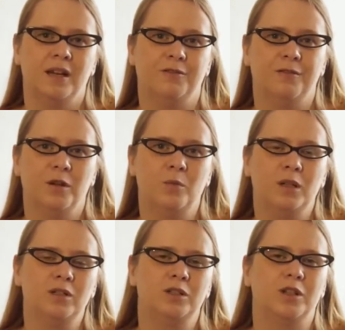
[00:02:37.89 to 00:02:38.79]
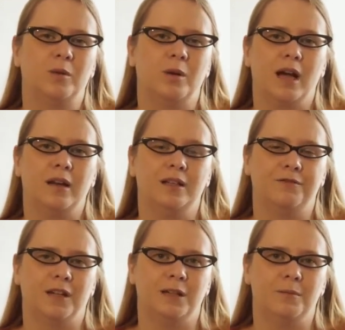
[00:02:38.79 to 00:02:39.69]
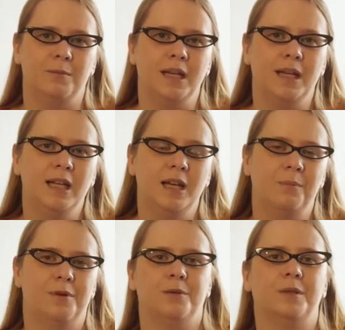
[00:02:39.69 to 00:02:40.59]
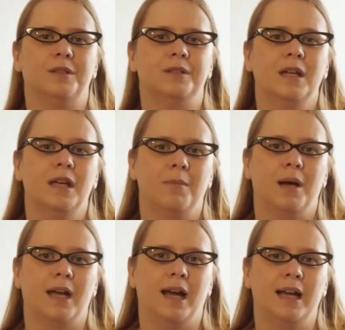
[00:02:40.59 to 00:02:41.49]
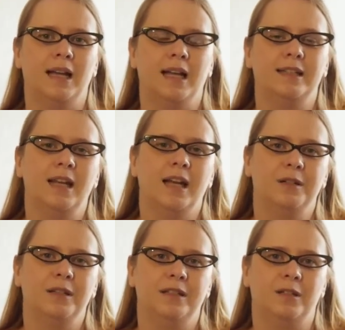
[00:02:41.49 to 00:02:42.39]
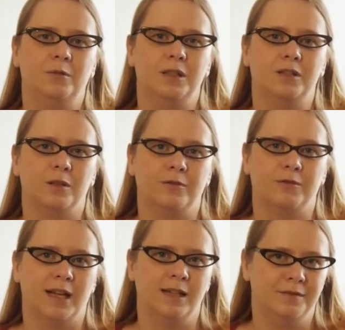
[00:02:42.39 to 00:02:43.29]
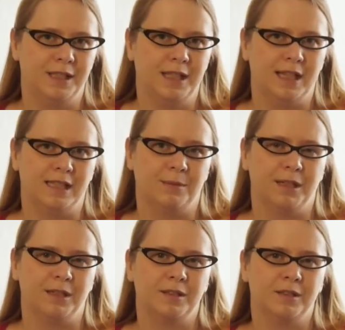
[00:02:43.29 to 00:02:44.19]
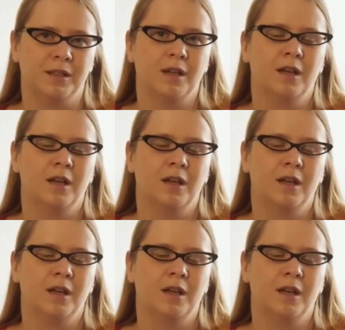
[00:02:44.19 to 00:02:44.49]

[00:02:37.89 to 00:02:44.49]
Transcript: The film will show how they find meaning and purpose by highlighting how they deal with some of life's key aspects,